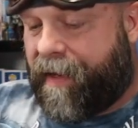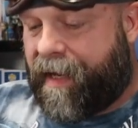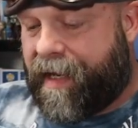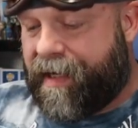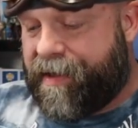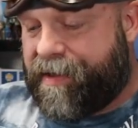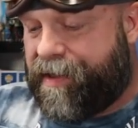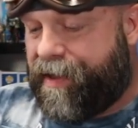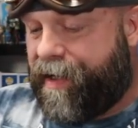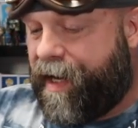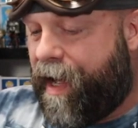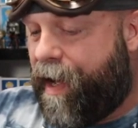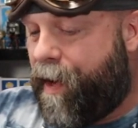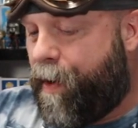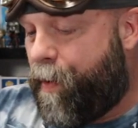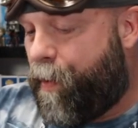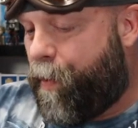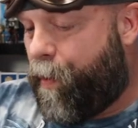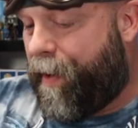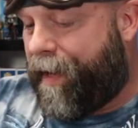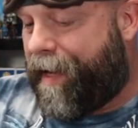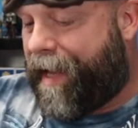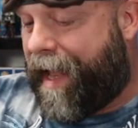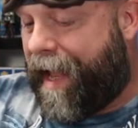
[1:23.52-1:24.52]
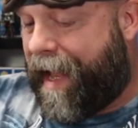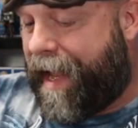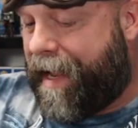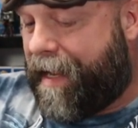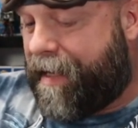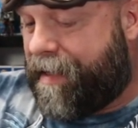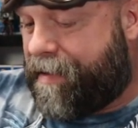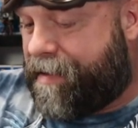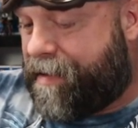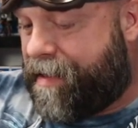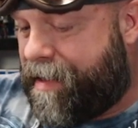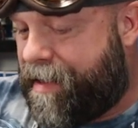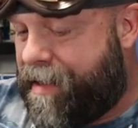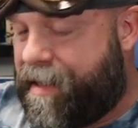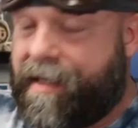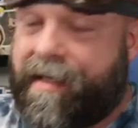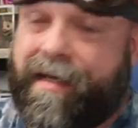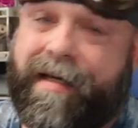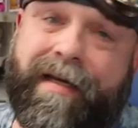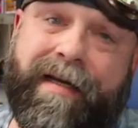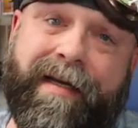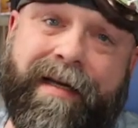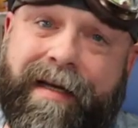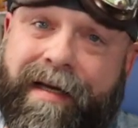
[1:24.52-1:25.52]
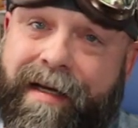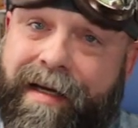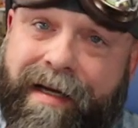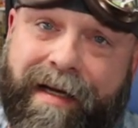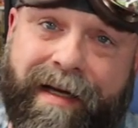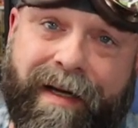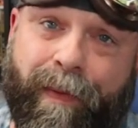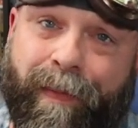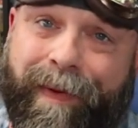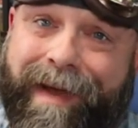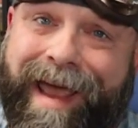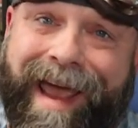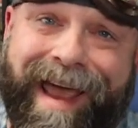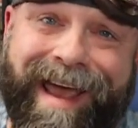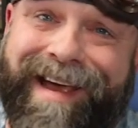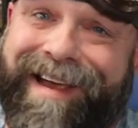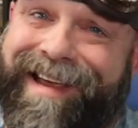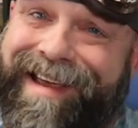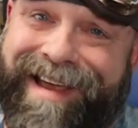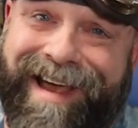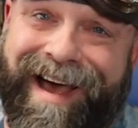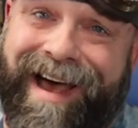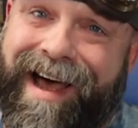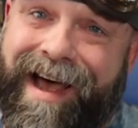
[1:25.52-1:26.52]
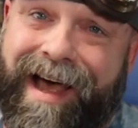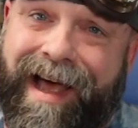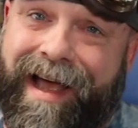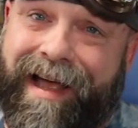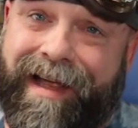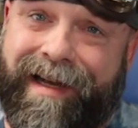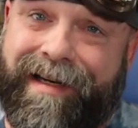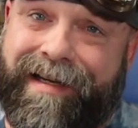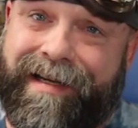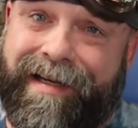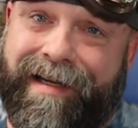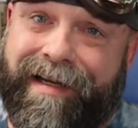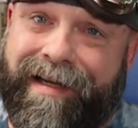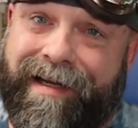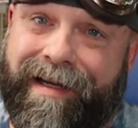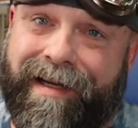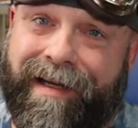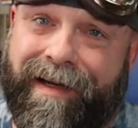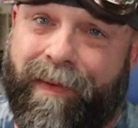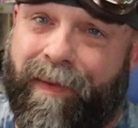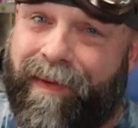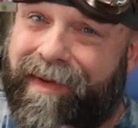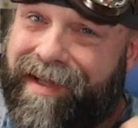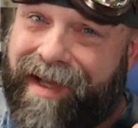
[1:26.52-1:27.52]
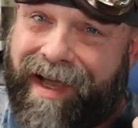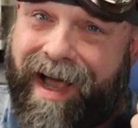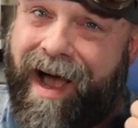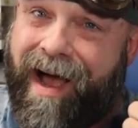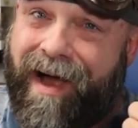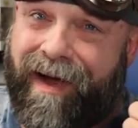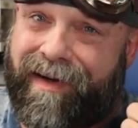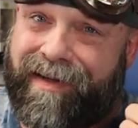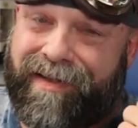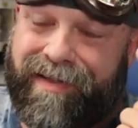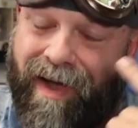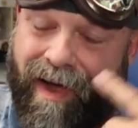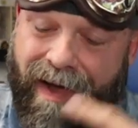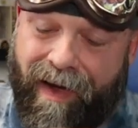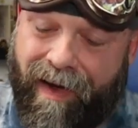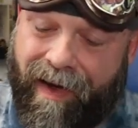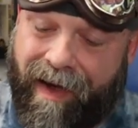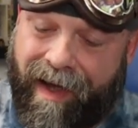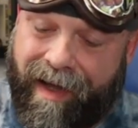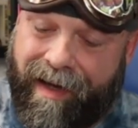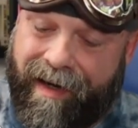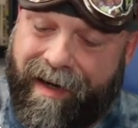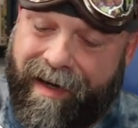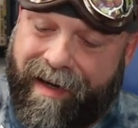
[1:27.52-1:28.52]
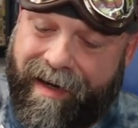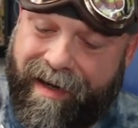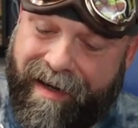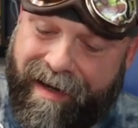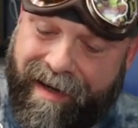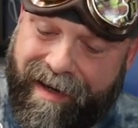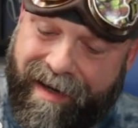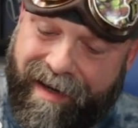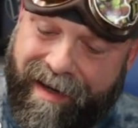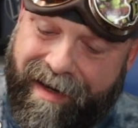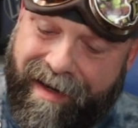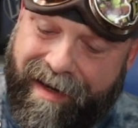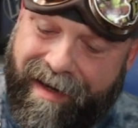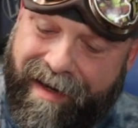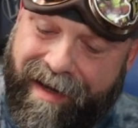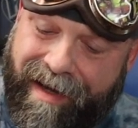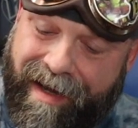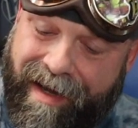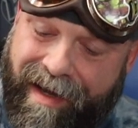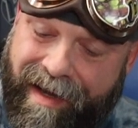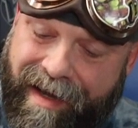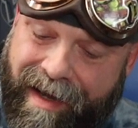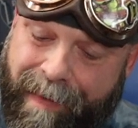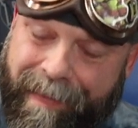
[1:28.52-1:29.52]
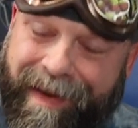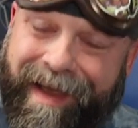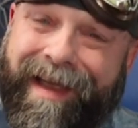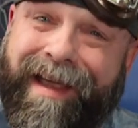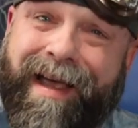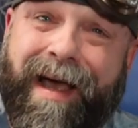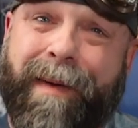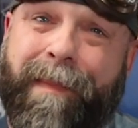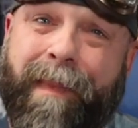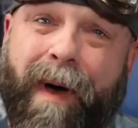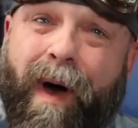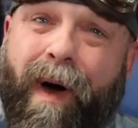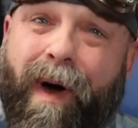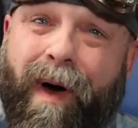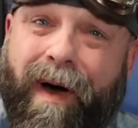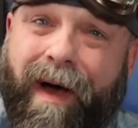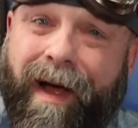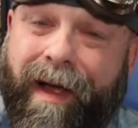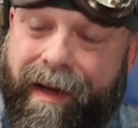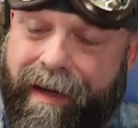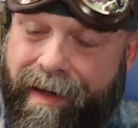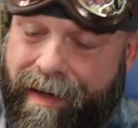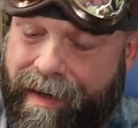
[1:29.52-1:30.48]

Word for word: because you know we can't we can't cut with the goggles on. I mean, come on.